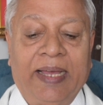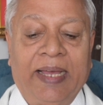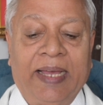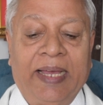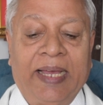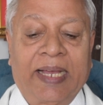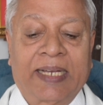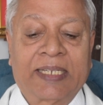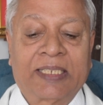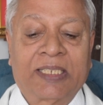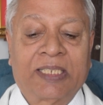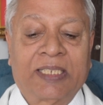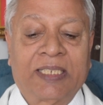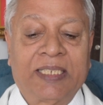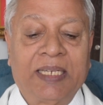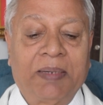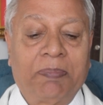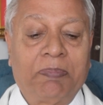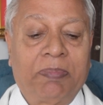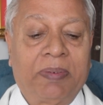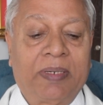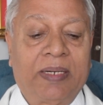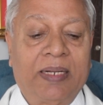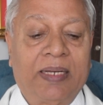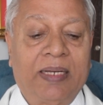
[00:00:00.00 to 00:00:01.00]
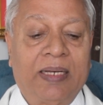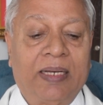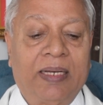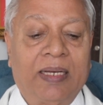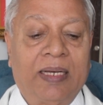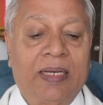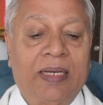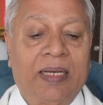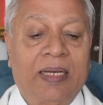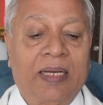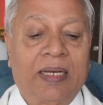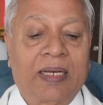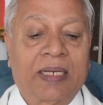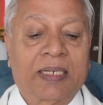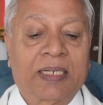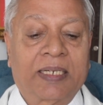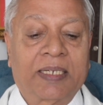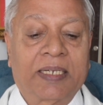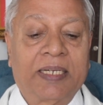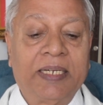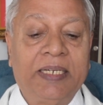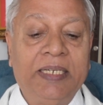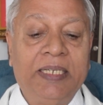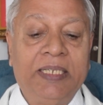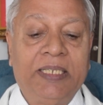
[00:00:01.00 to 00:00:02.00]
Accept a
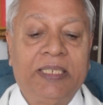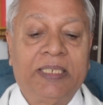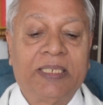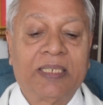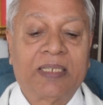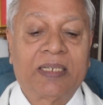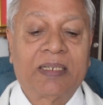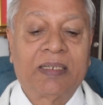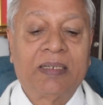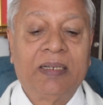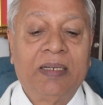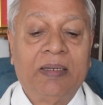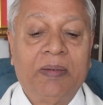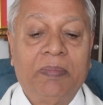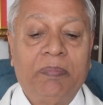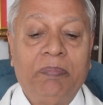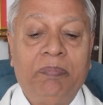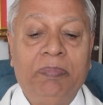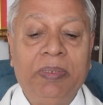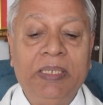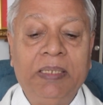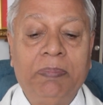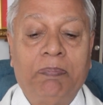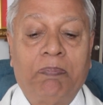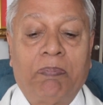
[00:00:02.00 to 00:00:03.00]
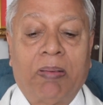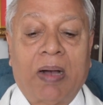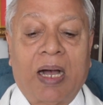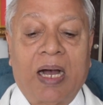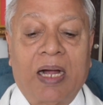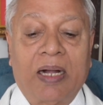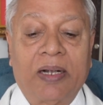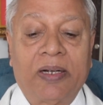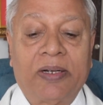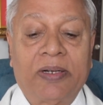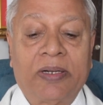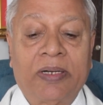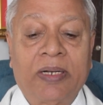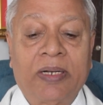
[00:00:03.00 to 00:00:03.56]
creature be part